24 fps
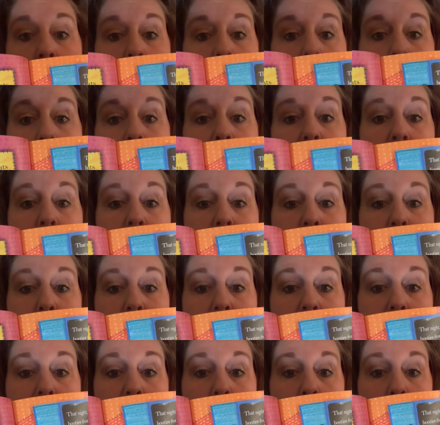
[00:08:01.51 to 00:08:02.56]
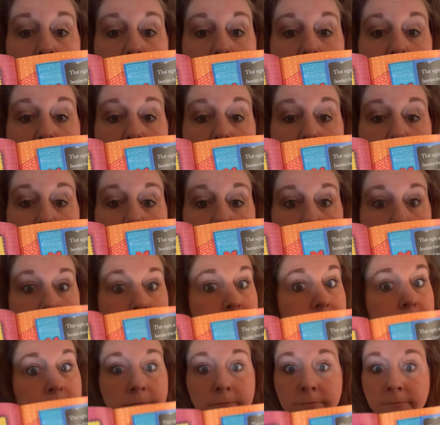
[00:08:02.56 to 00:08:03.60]
baby Billy Goat Fluff
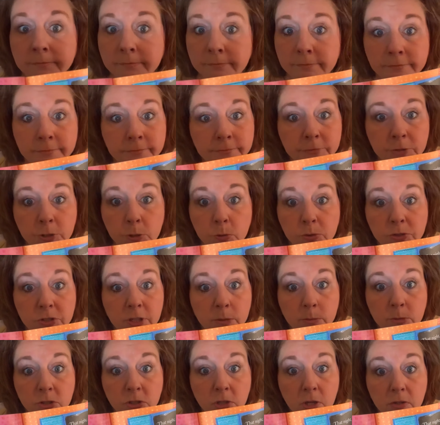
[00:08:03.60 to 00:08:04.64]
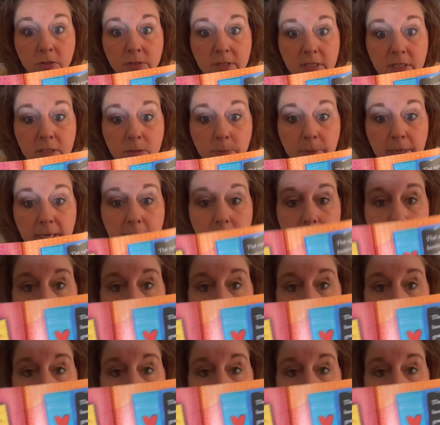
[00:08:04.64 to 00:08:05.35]
doing somersaults in his bed.